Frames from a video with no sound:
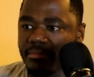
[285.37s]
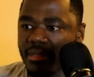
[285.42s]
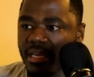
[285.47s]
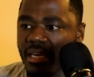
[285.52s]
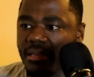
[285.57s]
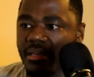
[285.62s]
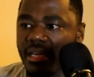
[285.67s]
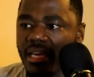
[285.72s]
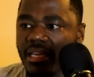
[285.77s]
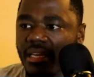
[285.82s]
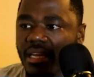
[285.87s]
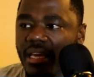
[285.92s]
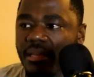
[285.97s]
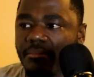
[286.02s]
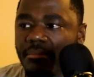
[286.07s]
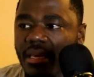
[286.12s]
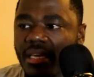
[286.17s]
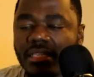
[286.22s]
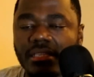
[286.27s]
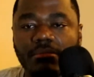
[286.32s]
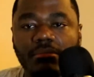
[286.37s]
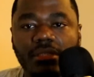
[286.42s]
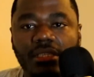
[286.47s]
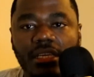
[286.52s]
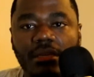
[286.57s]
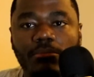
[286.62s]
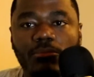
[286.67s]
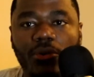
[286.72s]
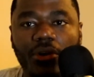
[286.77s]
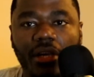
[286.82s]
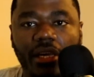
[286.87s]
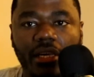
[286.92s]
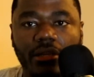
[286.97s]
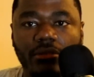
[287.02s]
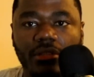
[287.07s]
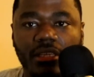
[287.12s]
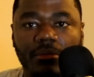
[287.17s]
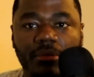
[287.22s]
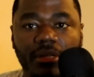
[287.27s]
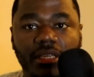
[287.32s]
it makes him seem more
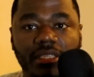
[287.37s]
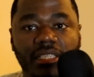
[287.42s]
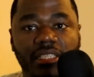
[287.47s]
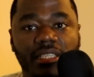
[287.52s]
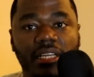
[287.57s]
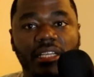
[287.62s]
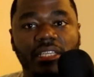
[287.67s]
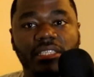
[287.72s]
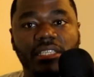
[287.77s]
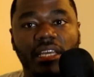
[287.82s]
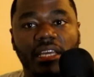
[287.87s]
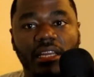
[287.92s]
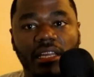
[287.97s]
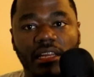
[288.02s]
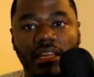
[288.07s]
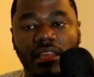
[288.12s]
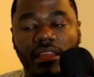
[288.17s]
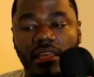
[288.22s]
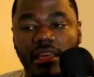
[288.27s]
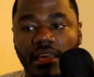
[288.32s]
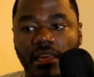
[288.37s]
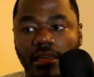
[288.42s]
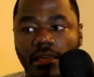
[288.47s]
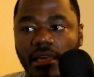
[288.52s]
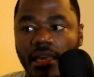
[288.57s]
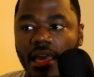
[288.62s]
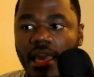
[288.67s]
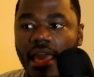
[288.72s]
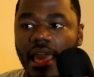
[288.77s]
guilty because he's not saying anything,